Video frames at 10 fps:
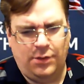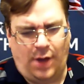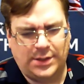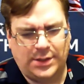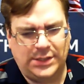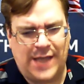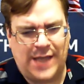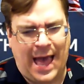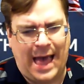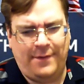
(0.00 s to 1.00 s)
just to
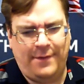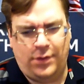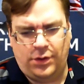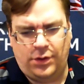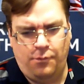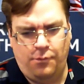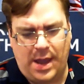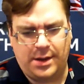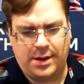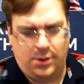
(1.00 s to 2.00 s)
have
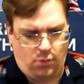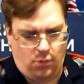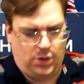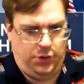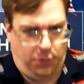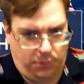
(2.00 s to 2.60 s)
when you're